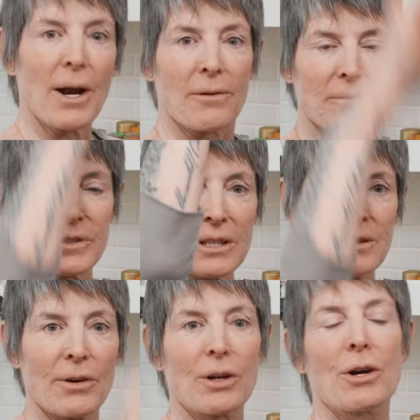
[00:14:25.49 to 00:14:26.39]
knife and see
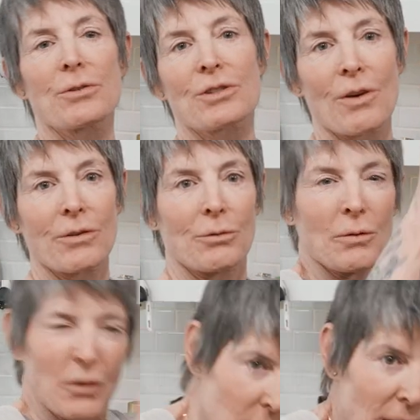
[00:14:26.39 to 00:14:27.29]
if it'll go straight through.
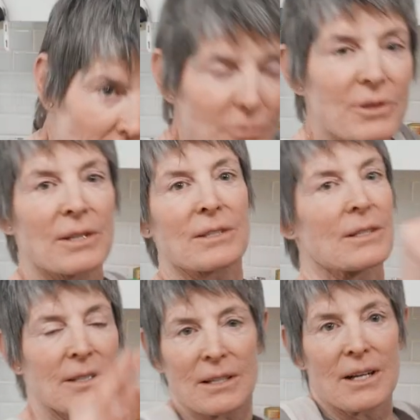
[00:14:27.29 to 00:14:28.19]
If you hit
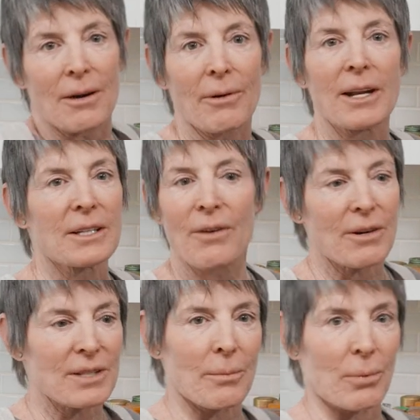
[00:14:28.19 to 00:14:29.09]
resistance, it's not ready. It's
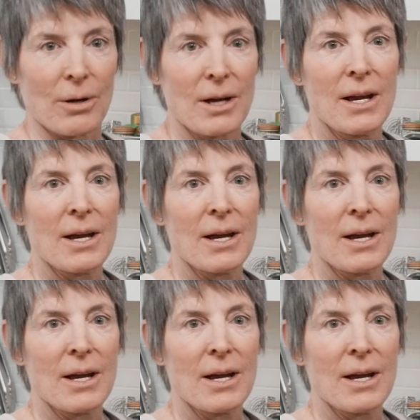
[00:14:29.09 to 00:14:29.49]
very simple.